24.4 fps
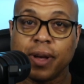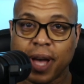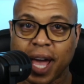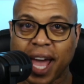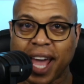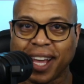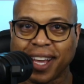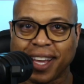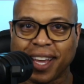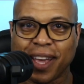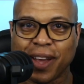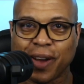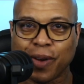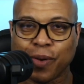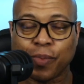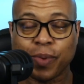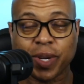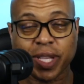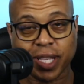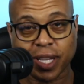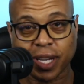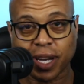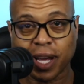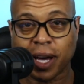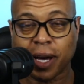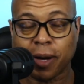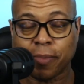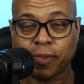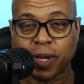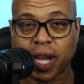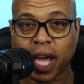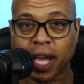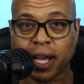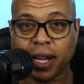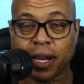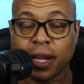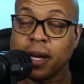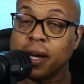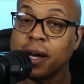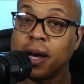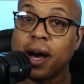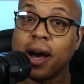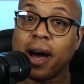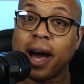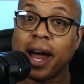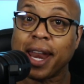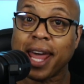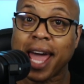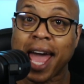Hank here with an update
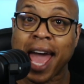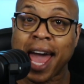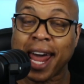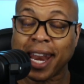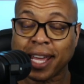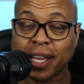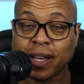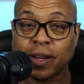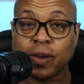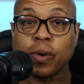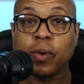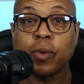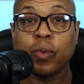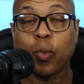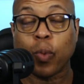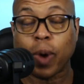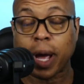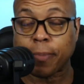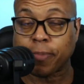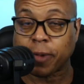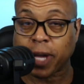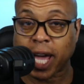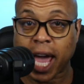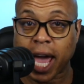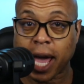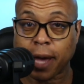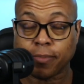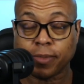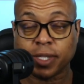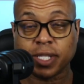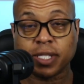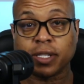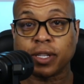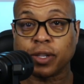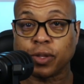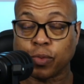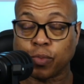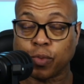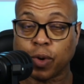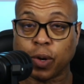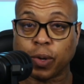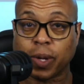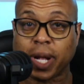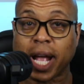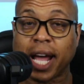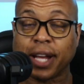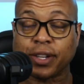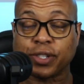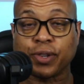on adding webcams to the
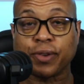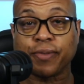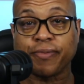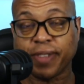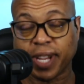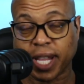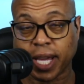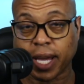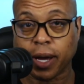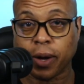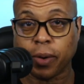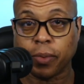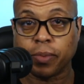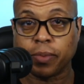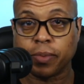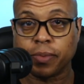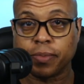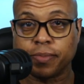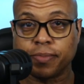RODECaster Video.